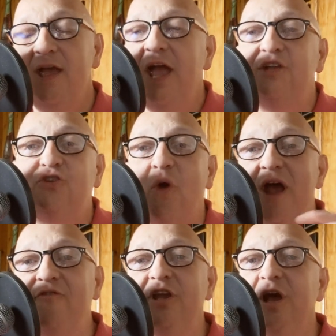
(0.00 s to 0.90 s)
And so
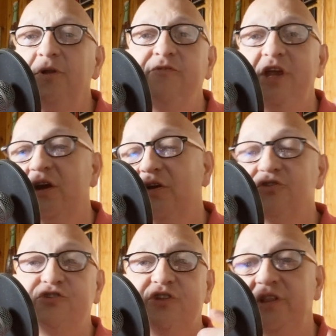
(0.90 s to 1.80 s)
every couple of
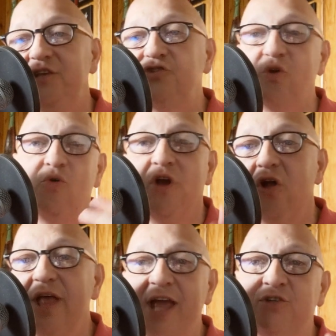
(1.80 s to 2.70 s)
years, these
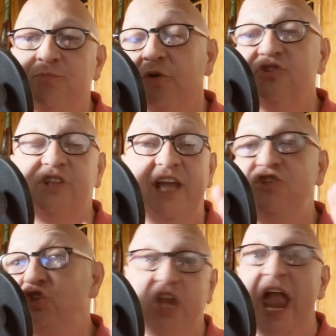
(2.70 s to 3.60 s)
so-called experts, they
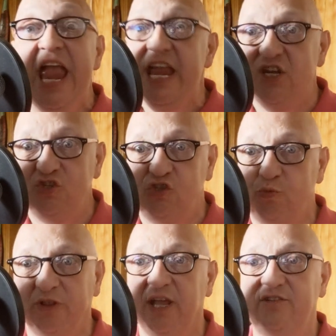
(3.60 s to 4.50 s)
change
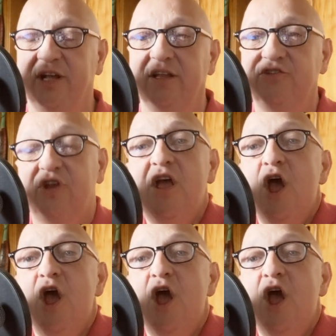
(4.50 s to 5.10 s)
what they tell us.